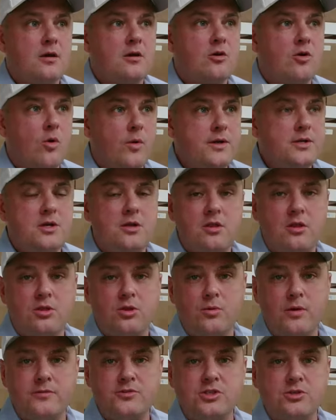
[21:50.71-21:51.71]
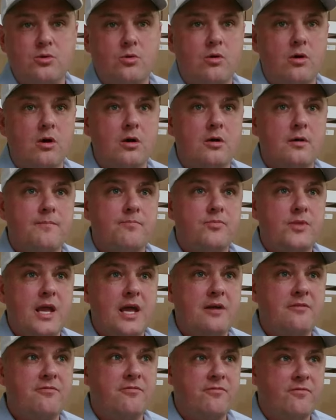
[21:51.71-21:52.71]
going to the thrift store
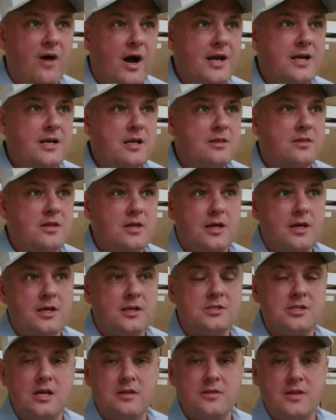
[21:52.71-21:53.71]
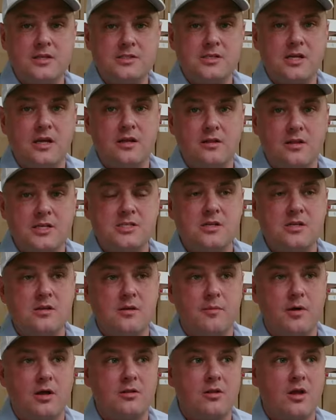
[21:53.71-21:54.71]
and finding things and then listing
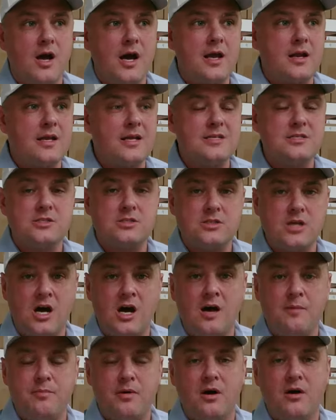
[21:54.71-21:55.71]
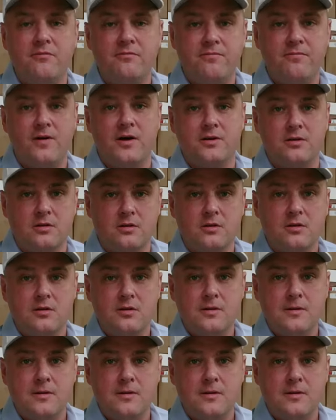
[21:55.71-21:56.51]
them online is top of funnel.